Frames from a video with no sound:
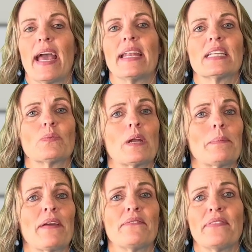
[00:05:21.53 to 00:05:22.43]
and it's one of
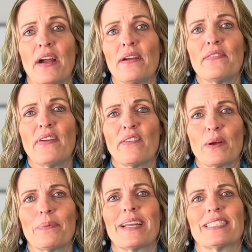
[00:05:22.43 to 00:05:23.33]
my very
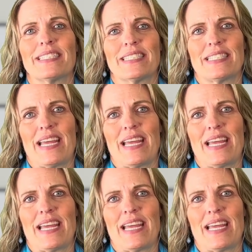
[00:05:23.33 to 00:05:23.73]
favorite places to